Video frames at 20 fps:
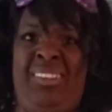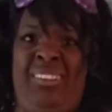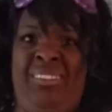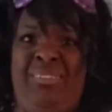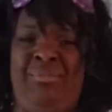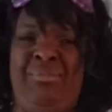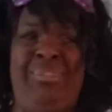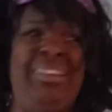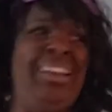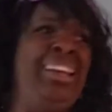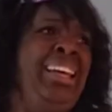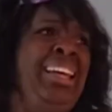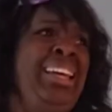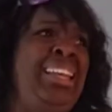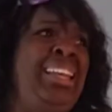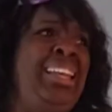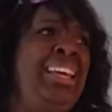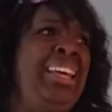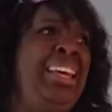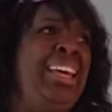
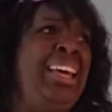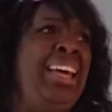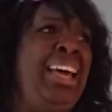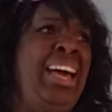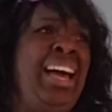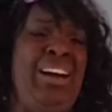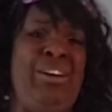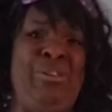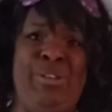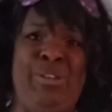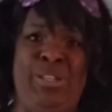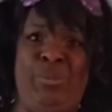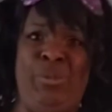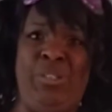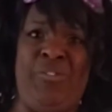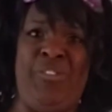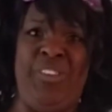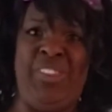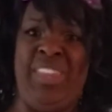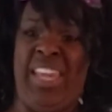What? How are we supposed
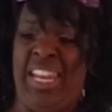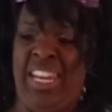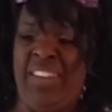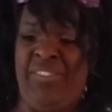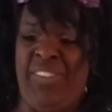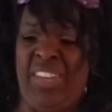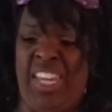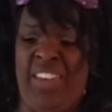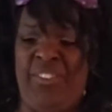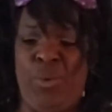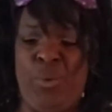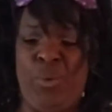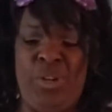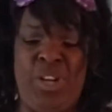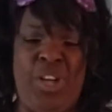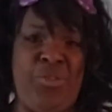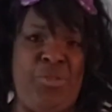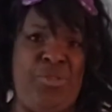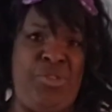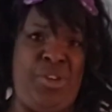to fit? They didn't even give you
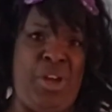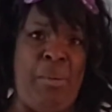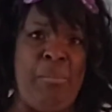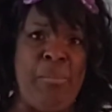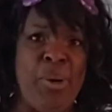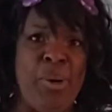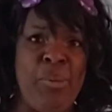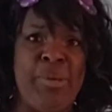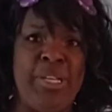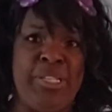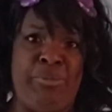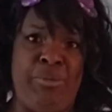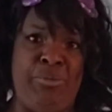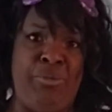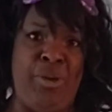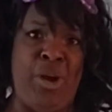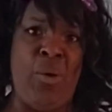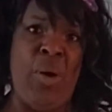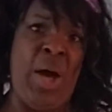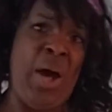another number, Miss
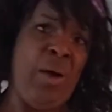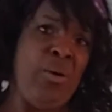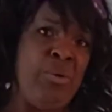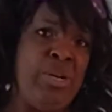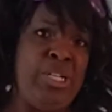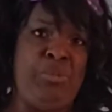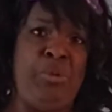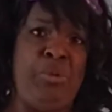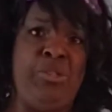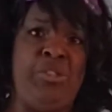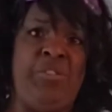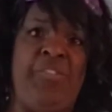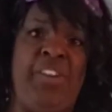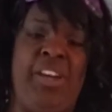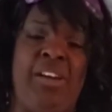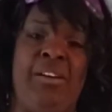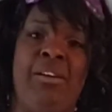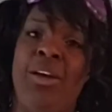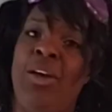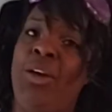Monroe. How are we supposed to
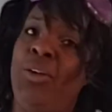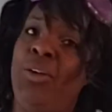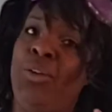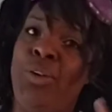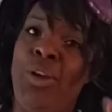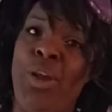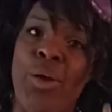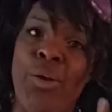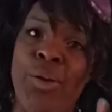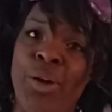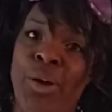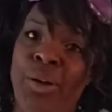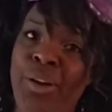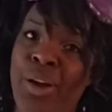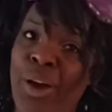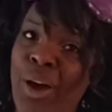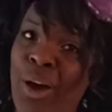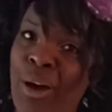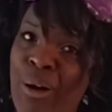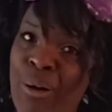fit?
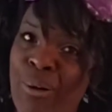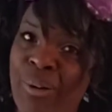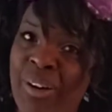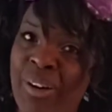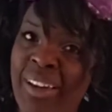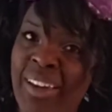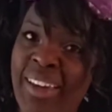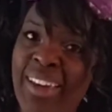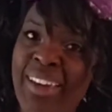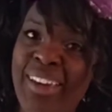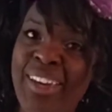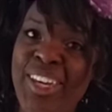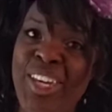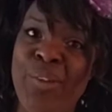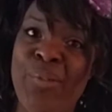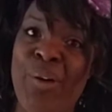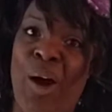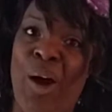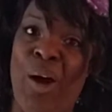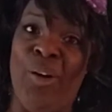No.
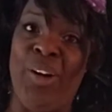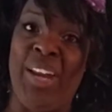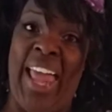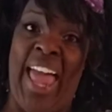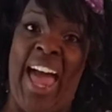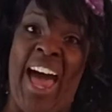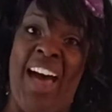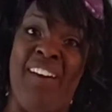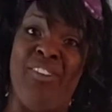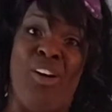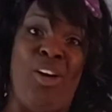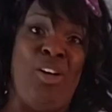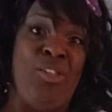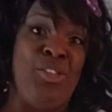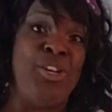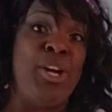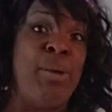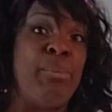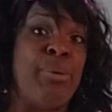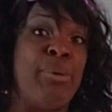You already have all the
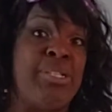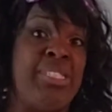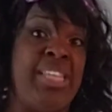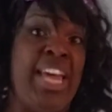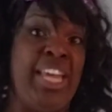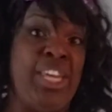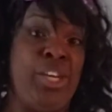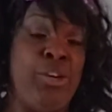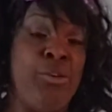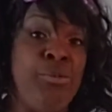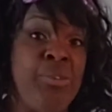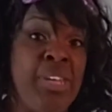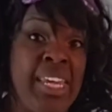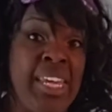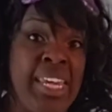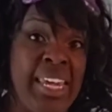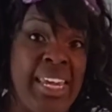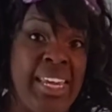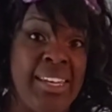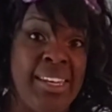numbers that you
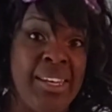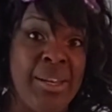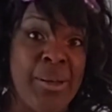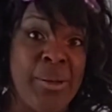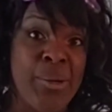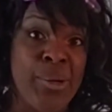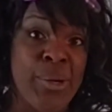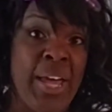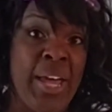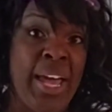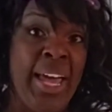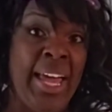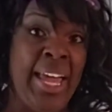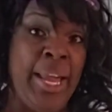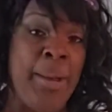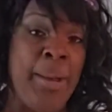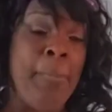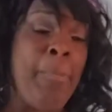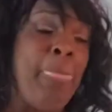need, okay?